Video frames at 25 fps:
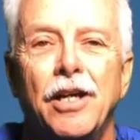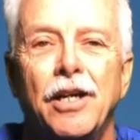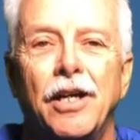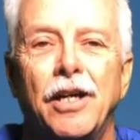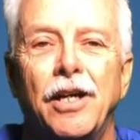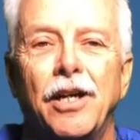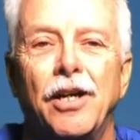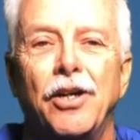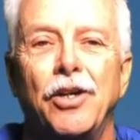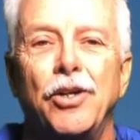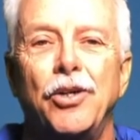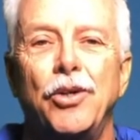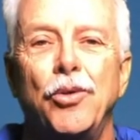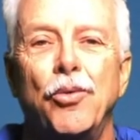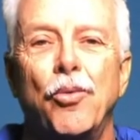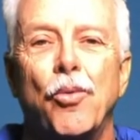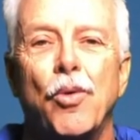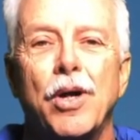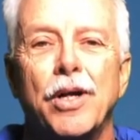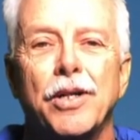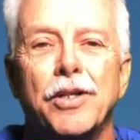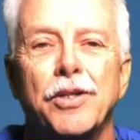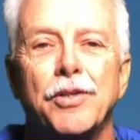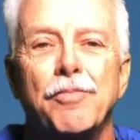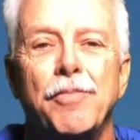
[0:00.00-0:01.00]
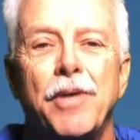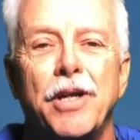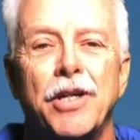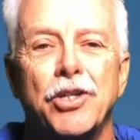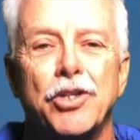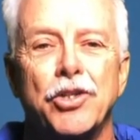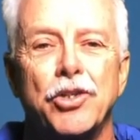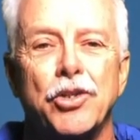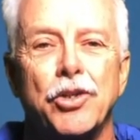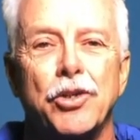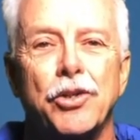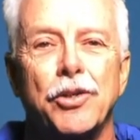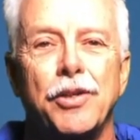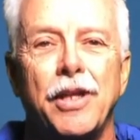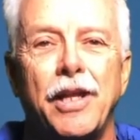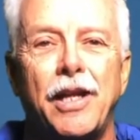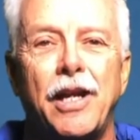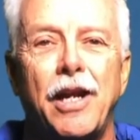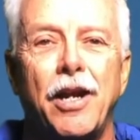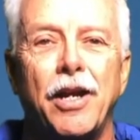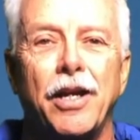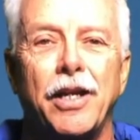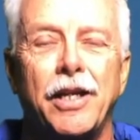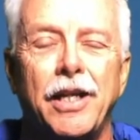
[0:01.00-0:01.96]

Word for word: uh, who want to make sure that our